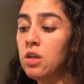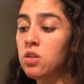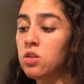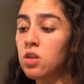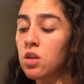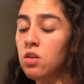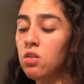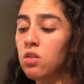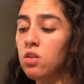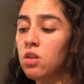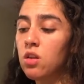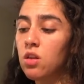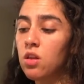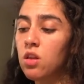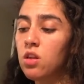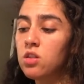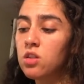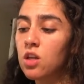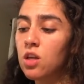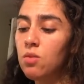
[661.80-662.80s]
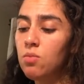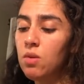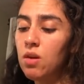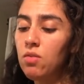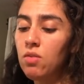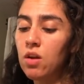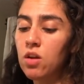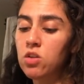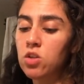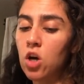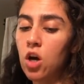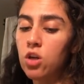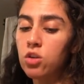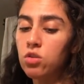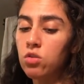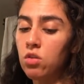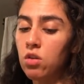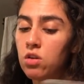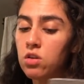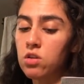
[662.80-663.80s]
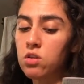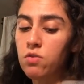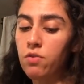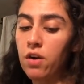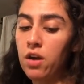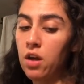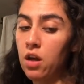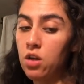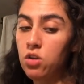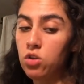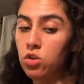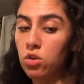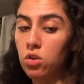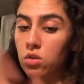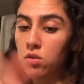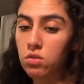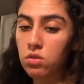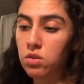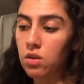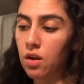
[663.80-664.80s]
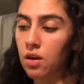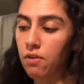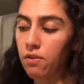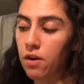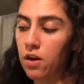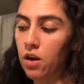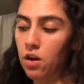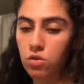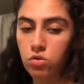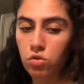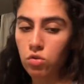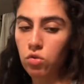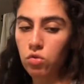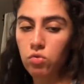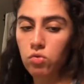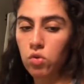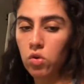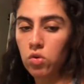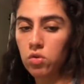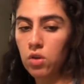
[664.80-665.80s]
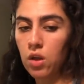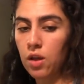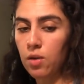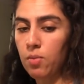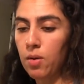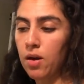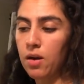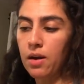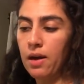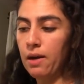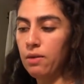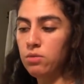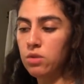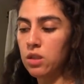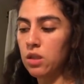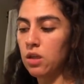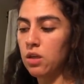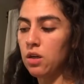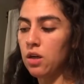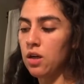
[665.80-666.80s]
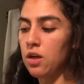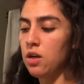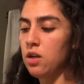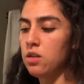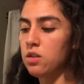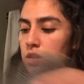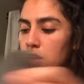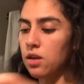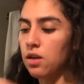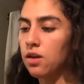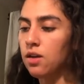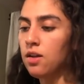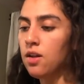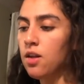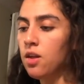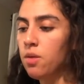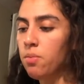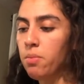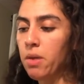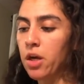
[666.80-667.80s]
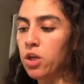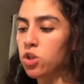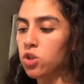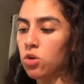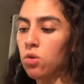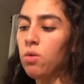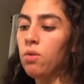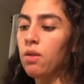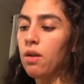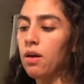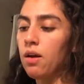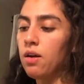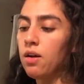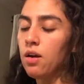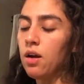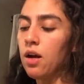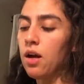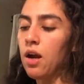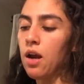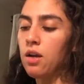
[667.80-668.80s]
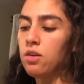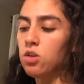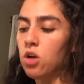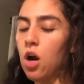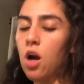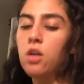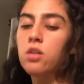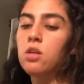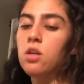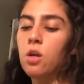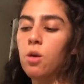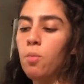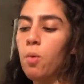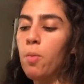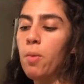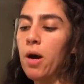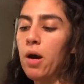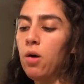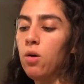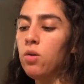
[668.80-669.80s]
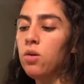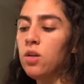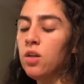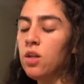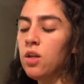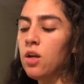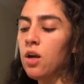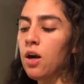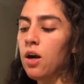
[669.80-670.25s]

is. And this can be a doctor that is financial. It's like financial guru, like my accountant. I need to make sure that I talk to him about